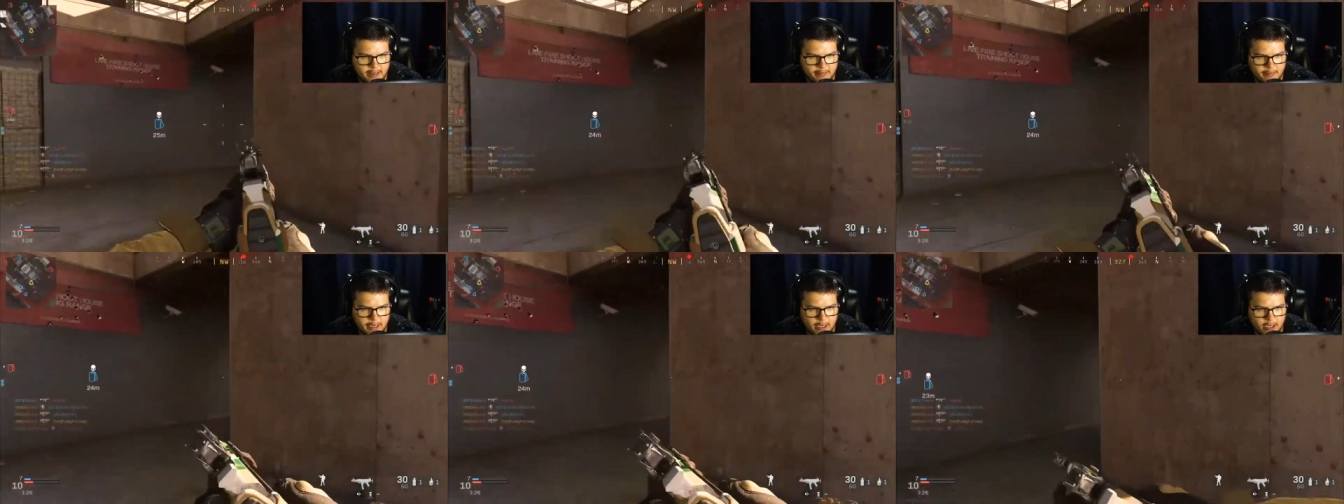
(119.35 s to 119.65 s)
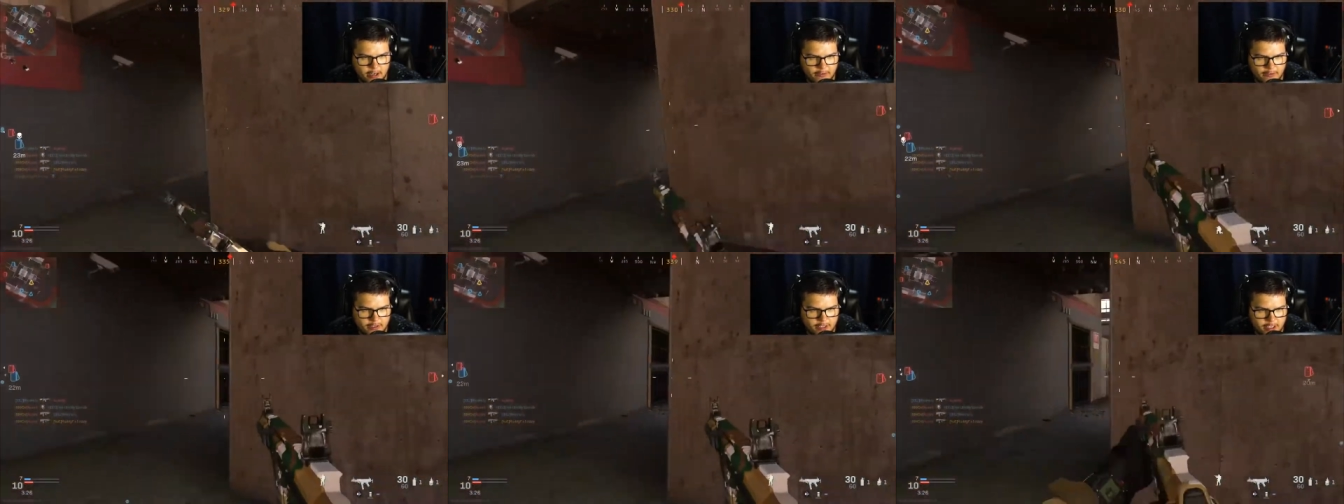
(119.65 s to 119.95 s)
in my
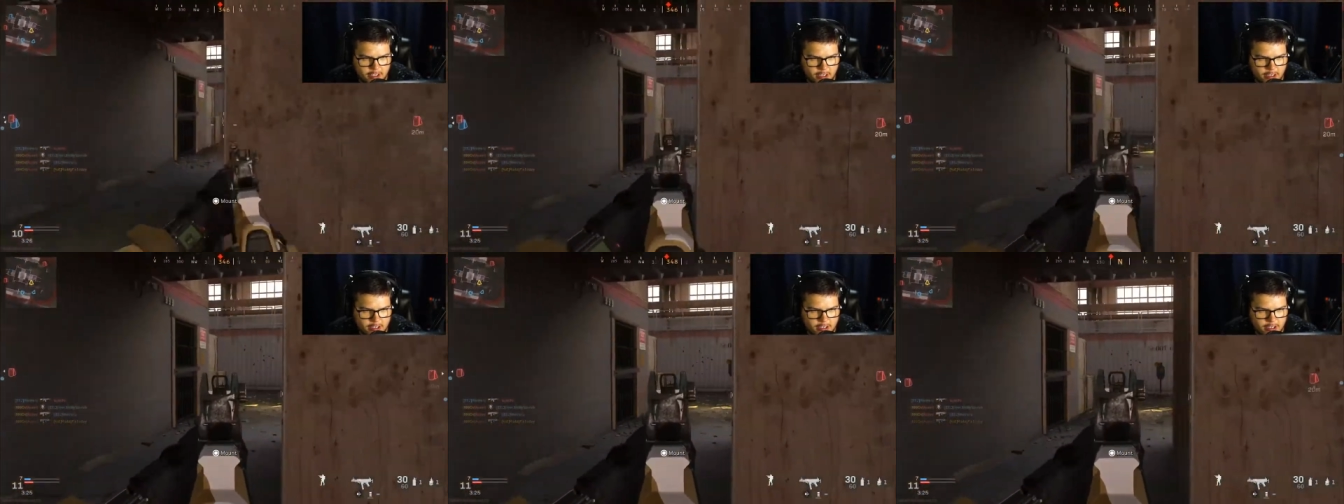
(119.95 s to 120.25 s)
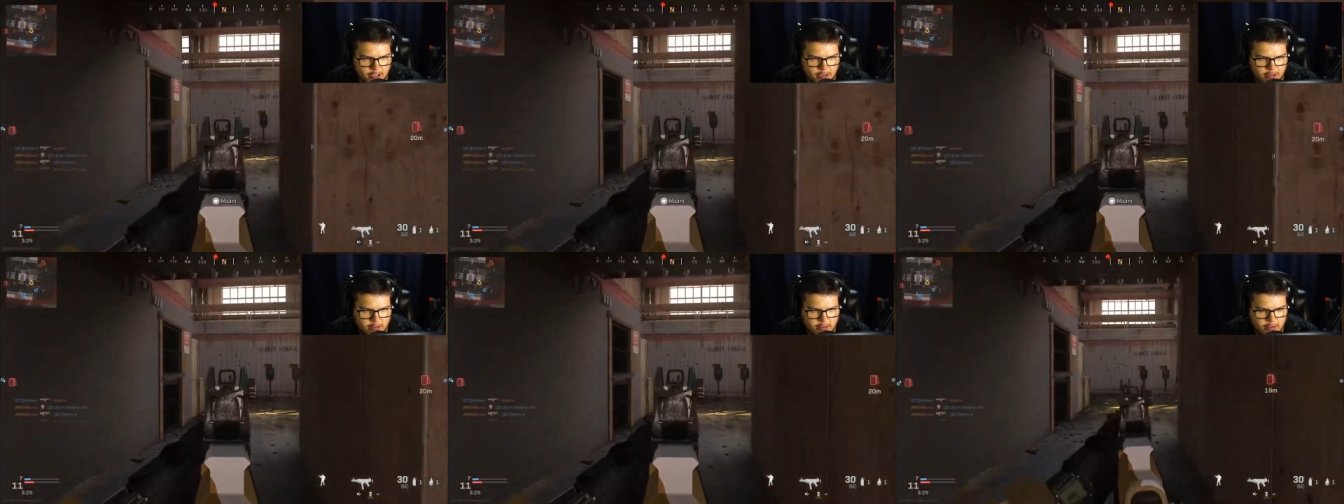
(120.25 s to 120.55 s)
office on.
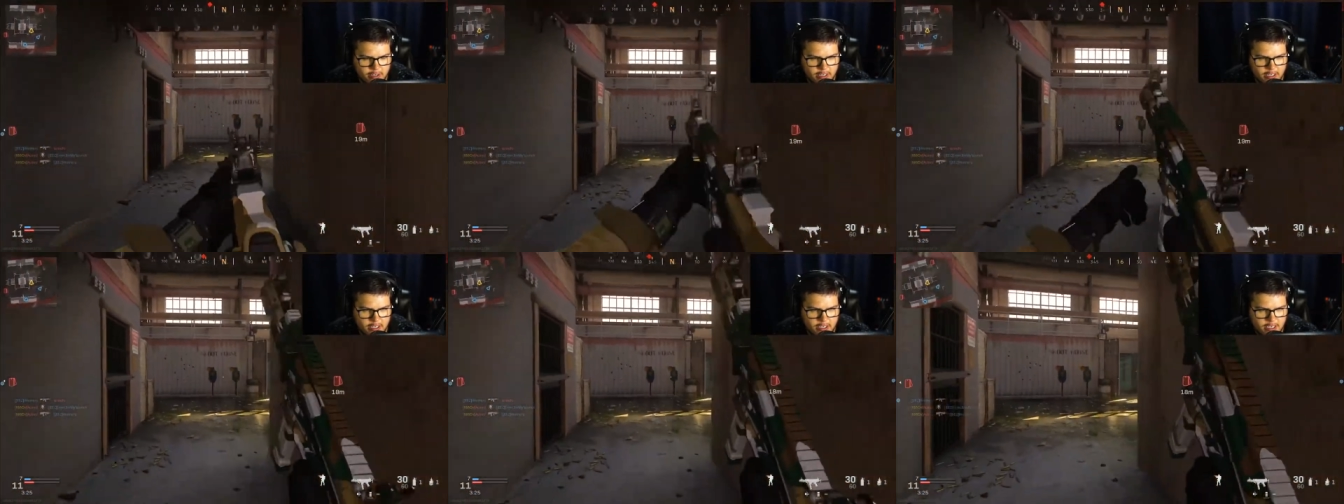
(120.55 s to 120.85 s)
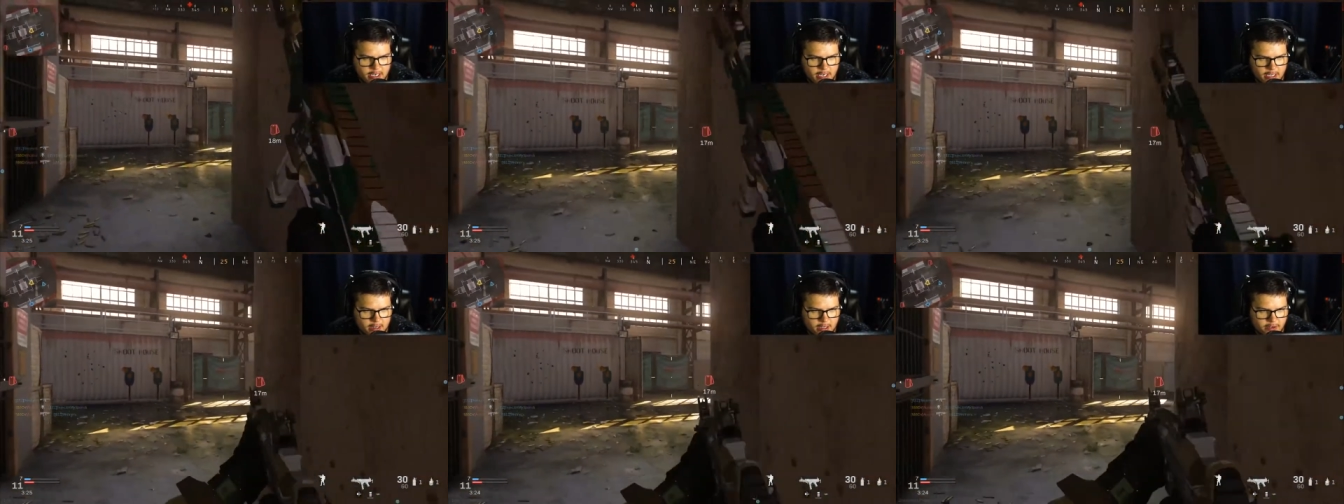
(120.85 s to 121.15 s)
So
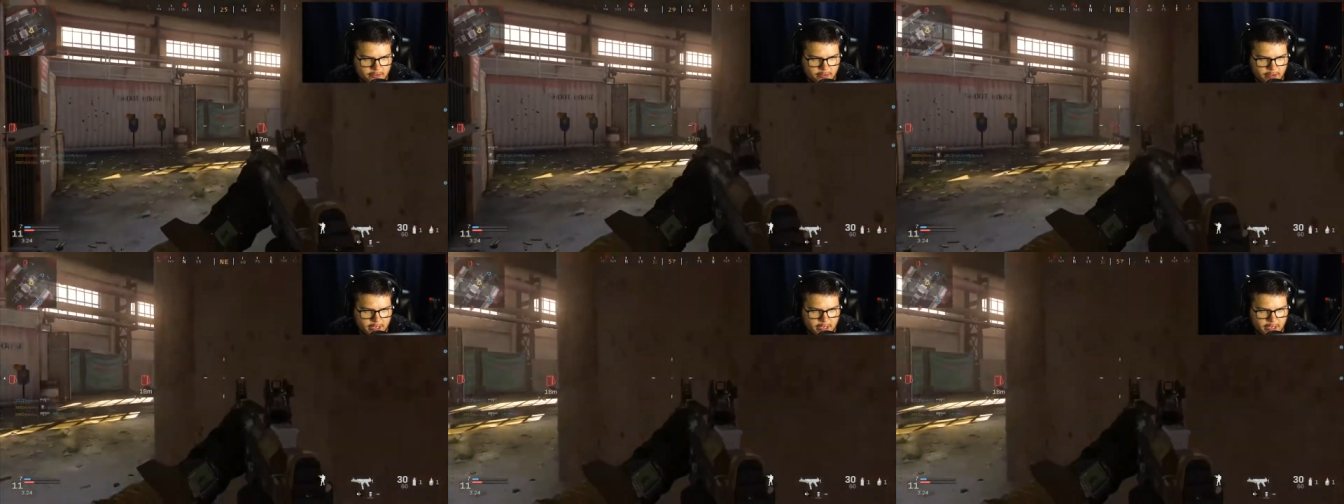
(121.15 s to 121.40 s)
I love